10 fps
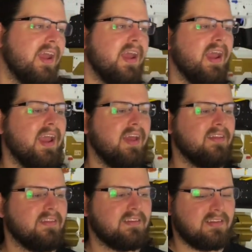
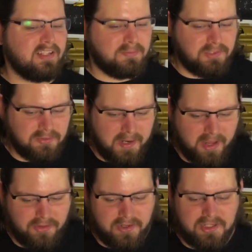And this leads me to my
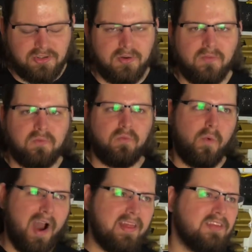other issue of
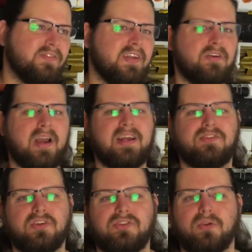why this video kind of
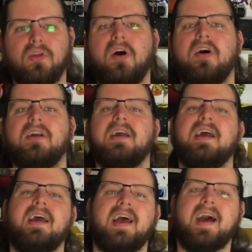took so long.
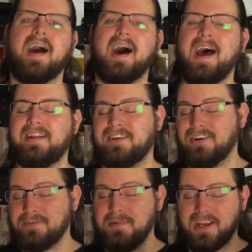It
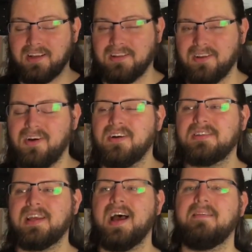took me a
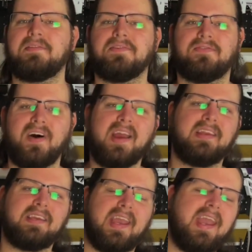long time to find
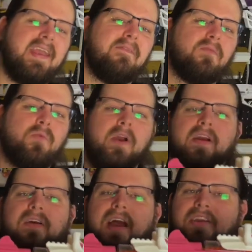a game
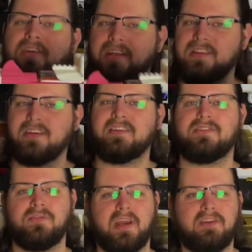where I could get the
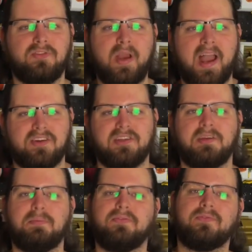Kitsune to
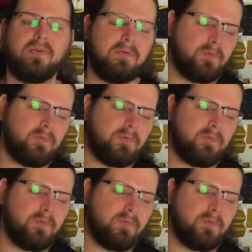actually perform